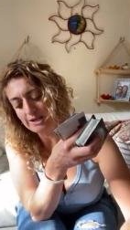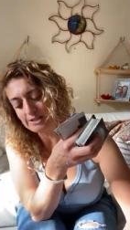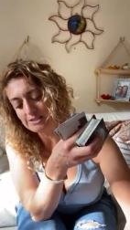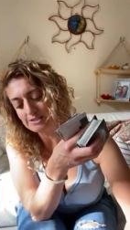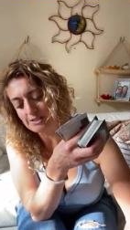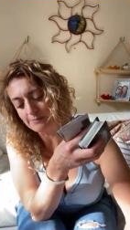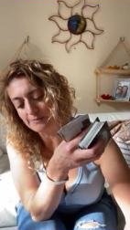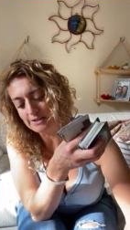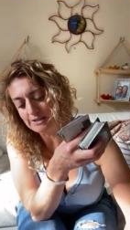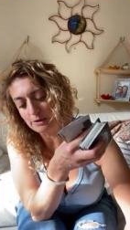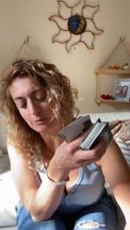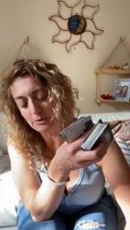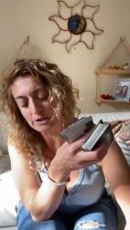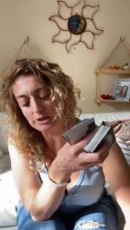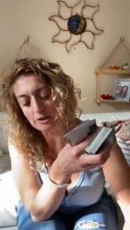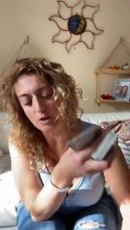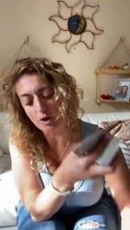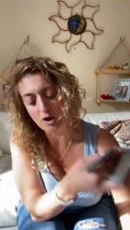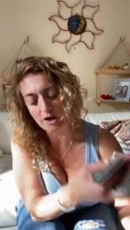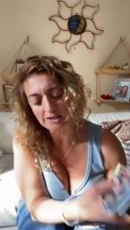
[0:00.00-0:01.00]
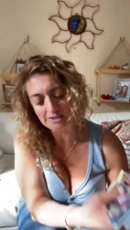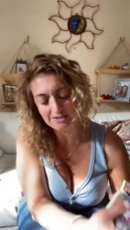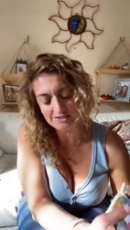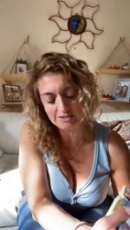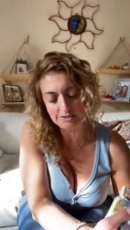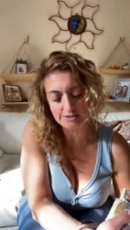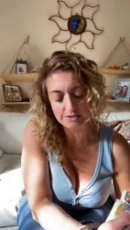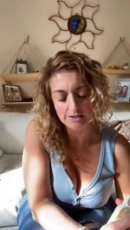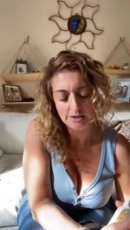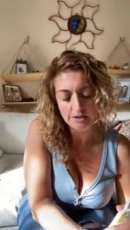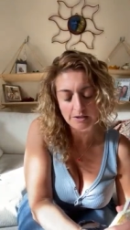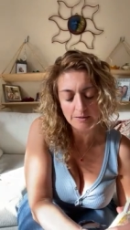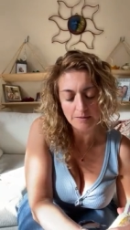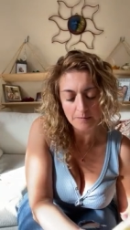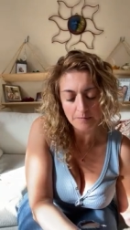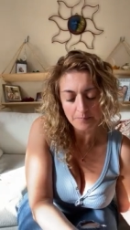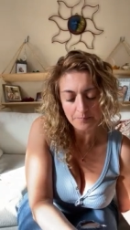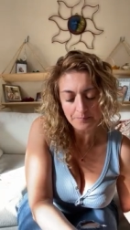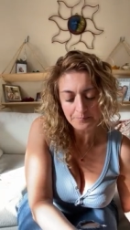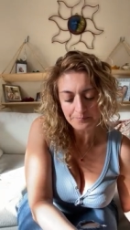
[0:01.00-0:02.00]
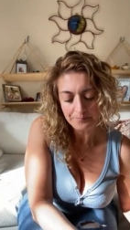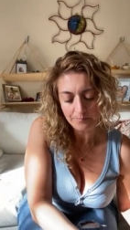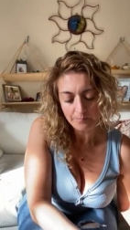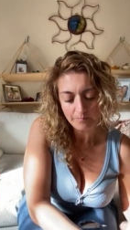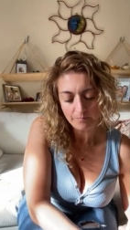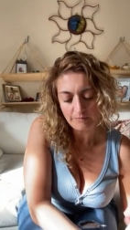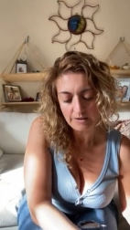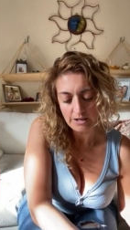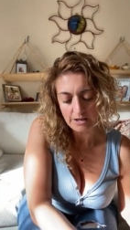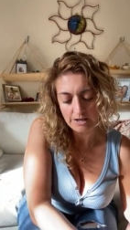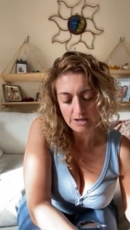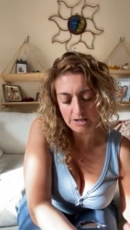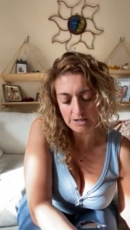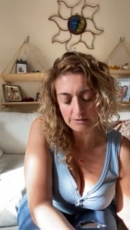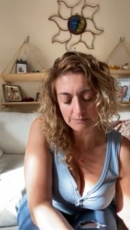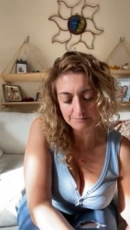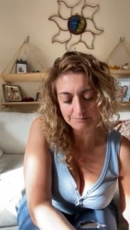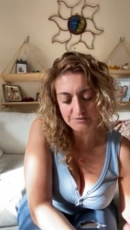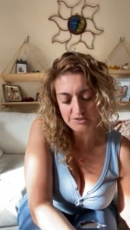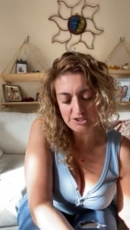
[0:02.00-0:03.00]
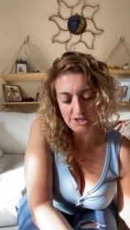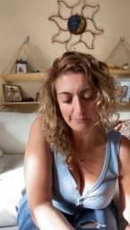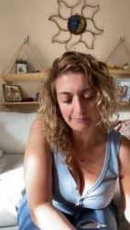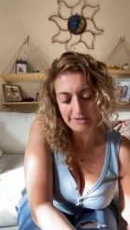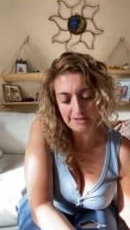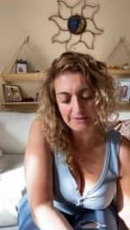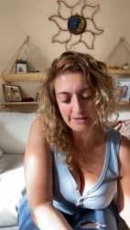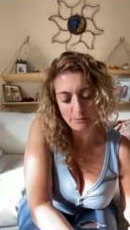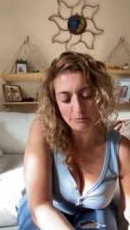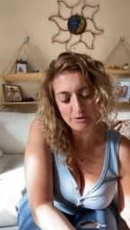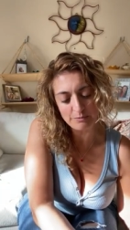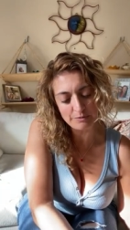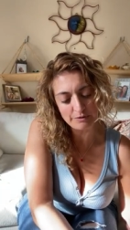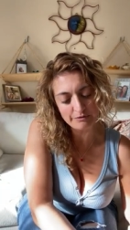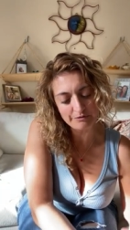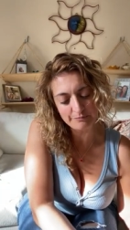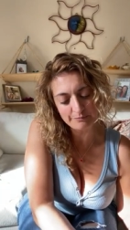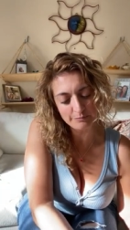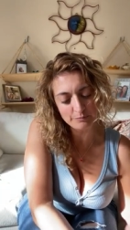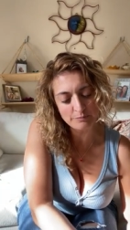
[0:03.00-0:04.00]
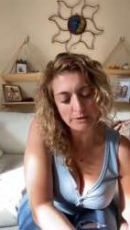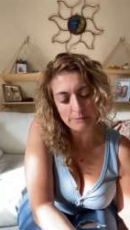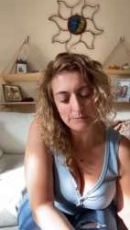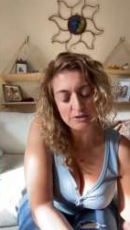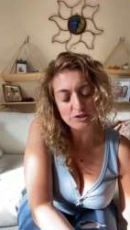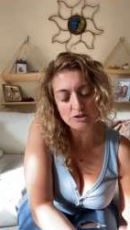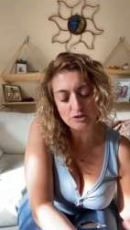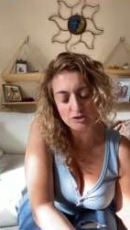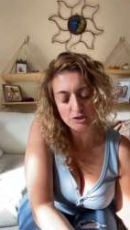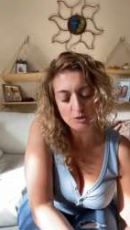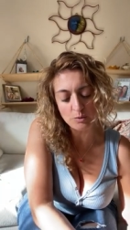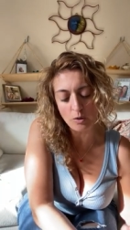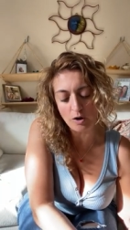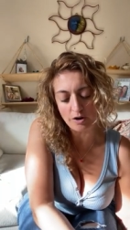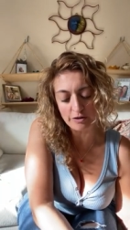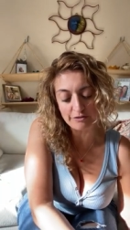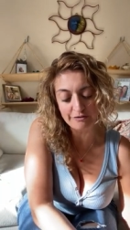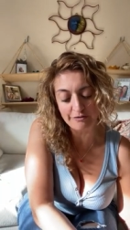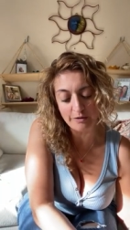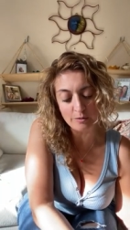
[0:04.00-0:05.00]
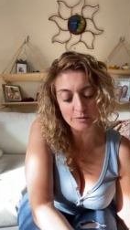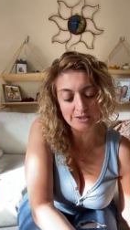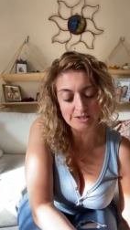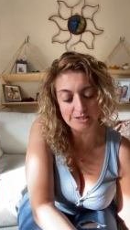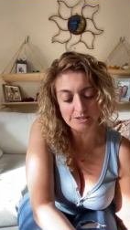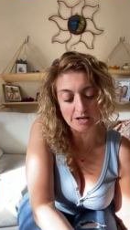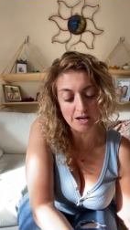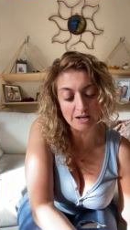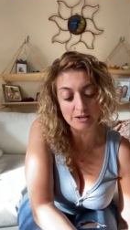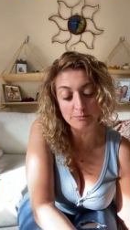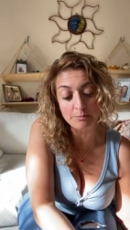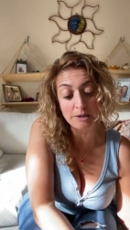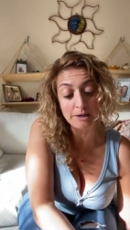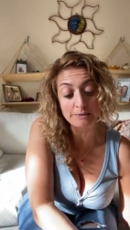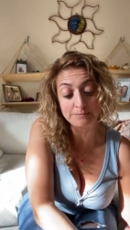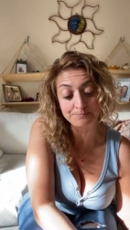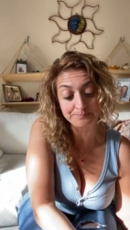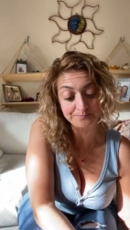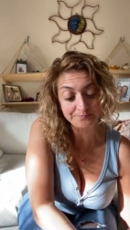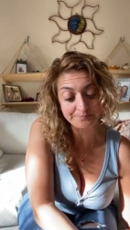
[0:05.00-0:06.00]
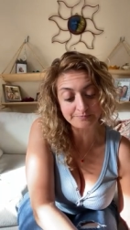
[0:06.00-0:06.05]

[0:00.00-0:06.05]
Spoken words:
right? Something that we lost. Something that we've been maybe too hard focused on, but